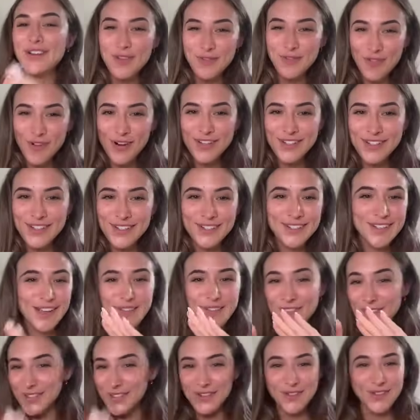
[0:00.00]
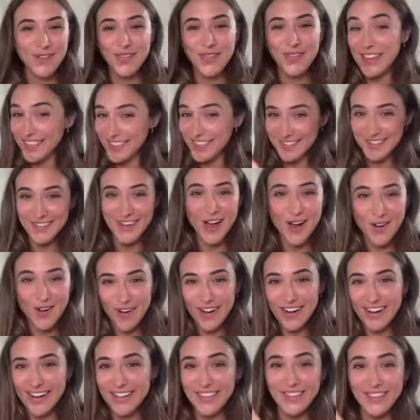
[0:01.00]
you don't force yourself to do the thing that's not
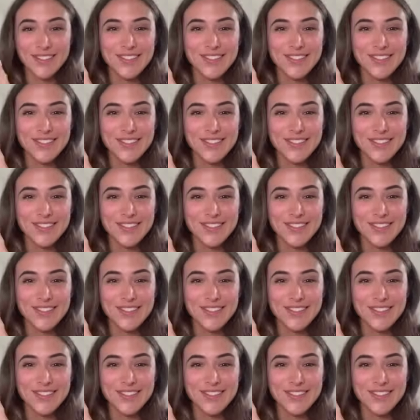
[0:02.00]
working.